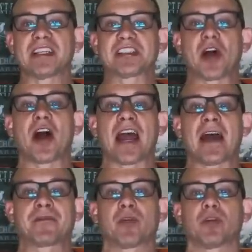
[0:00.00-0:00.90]
sought
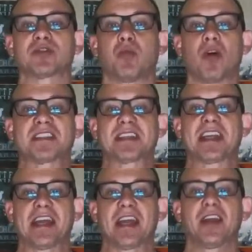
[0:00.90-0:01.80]
after was, once
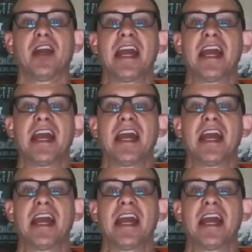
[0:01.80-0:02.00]
again,